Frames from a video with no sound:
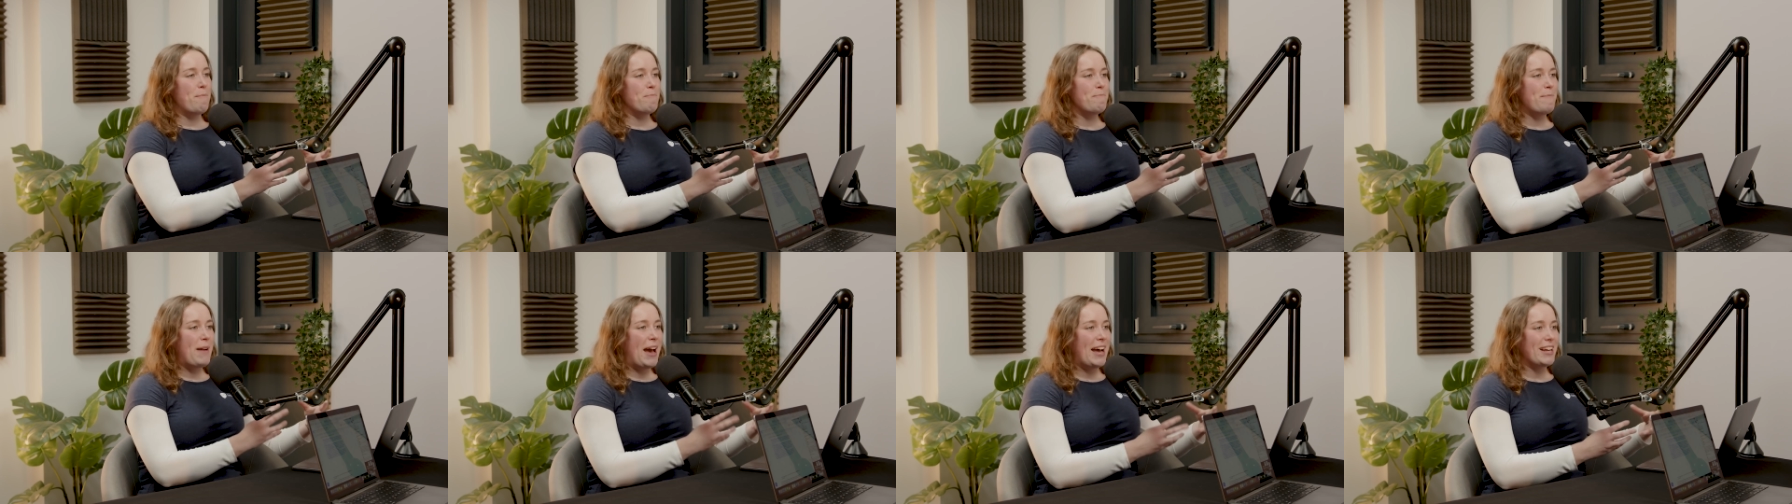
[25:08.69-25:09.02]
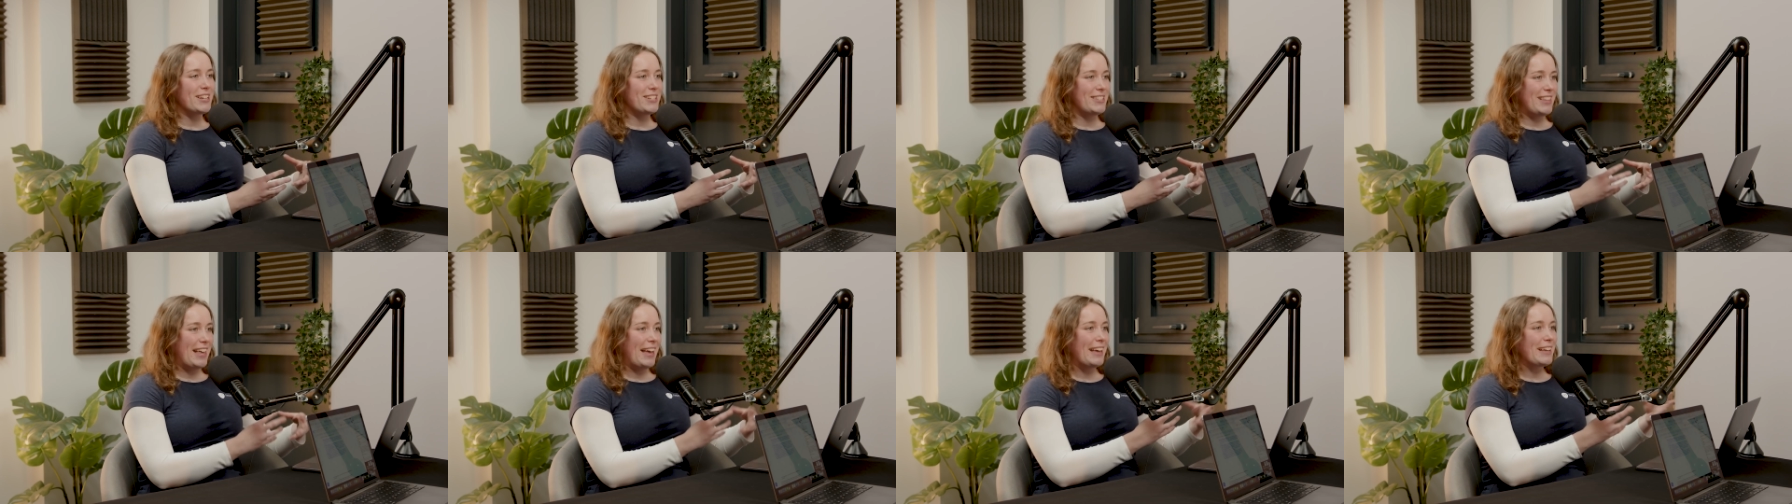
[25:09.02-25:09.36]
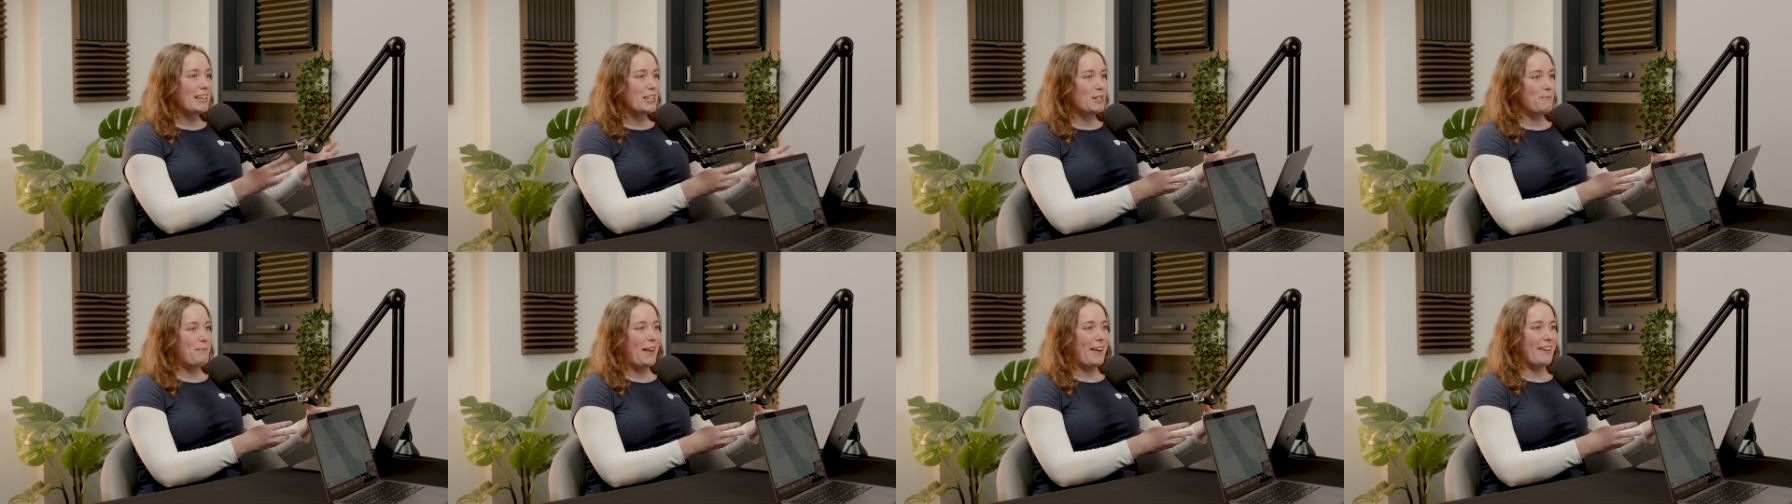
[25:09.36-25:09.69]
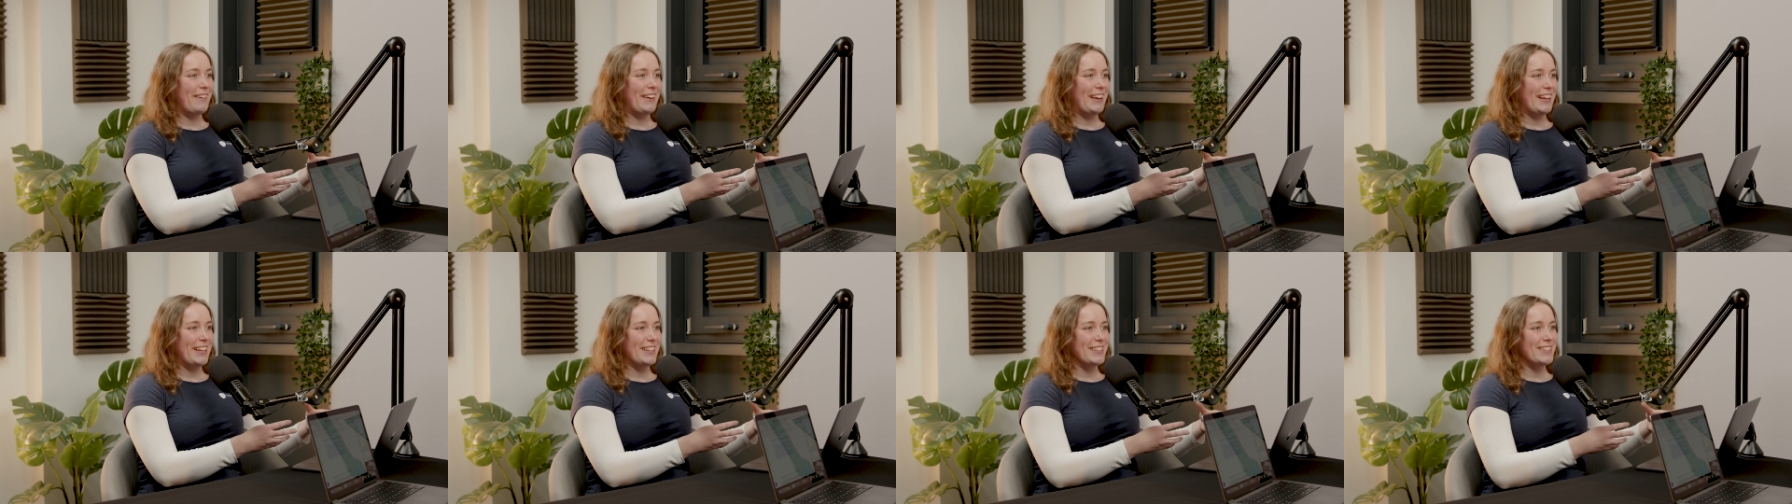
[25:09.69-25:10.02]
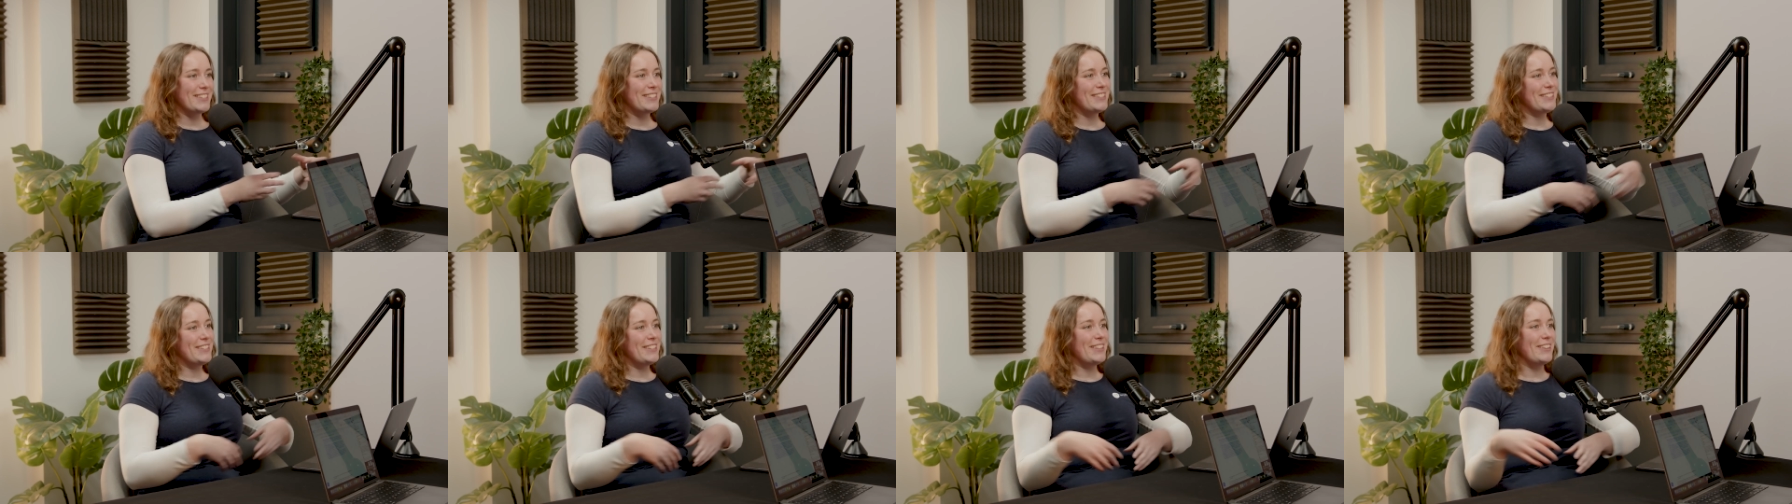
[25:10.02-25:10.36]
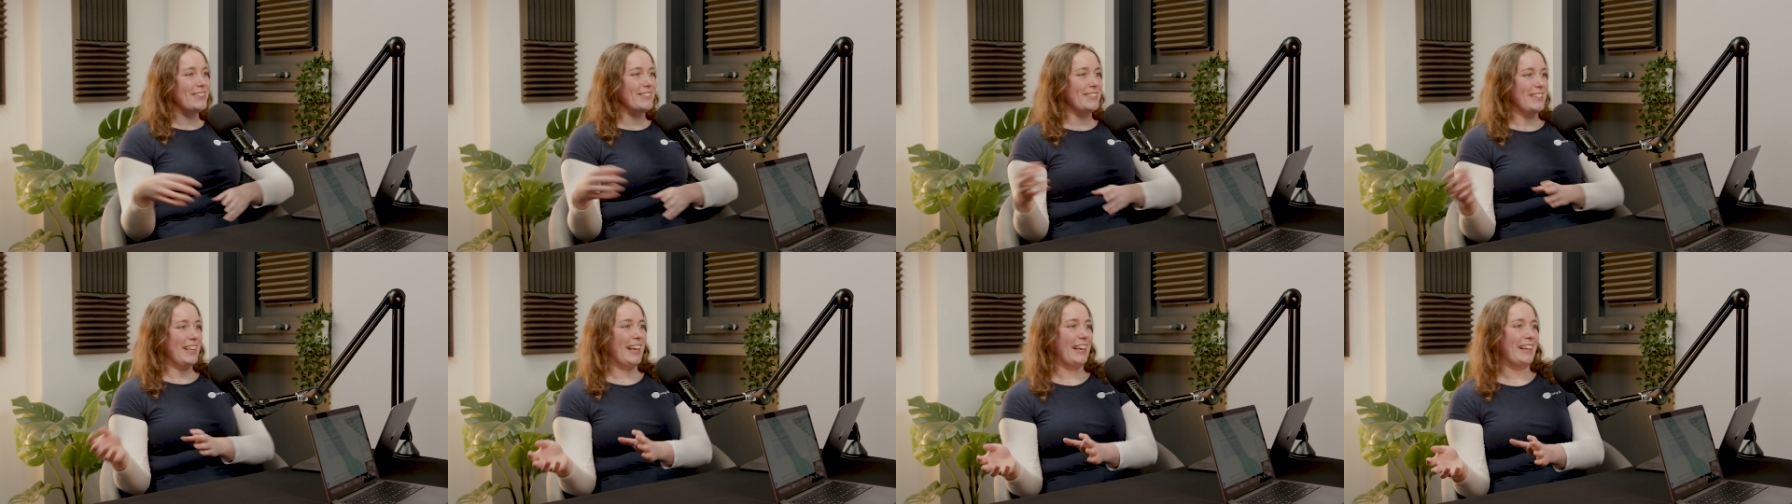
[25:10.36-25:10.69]
match that experience
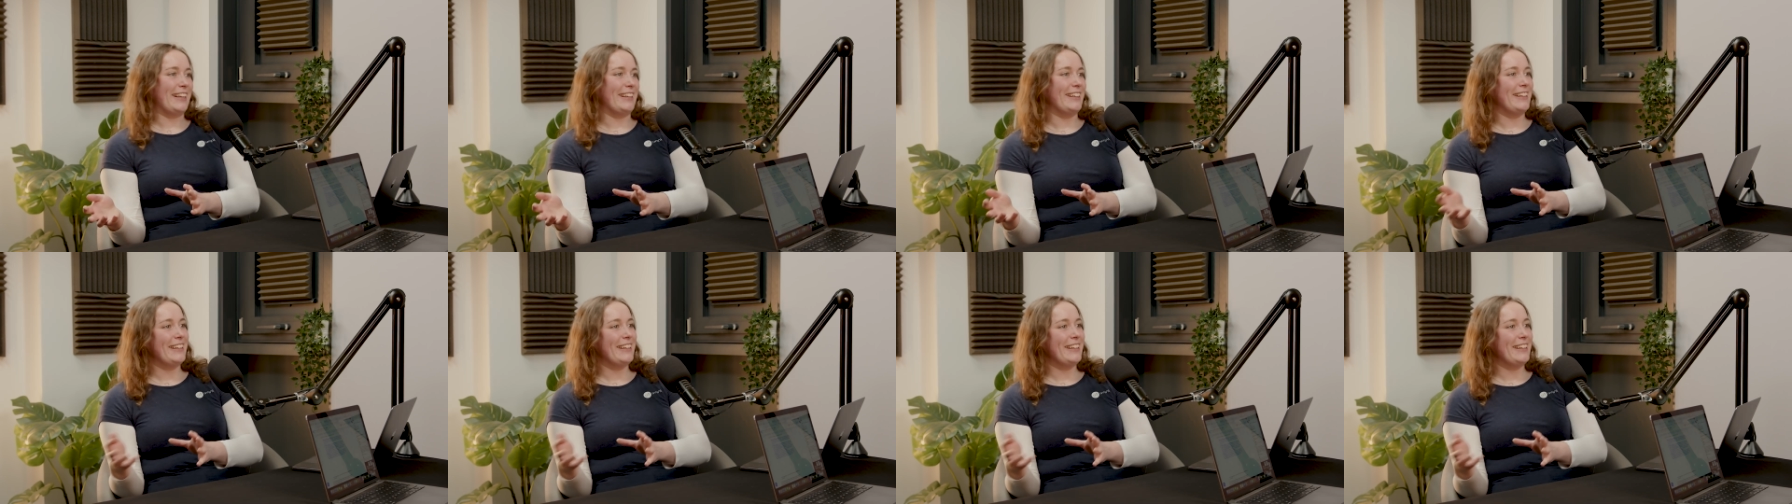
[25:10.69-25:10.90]
using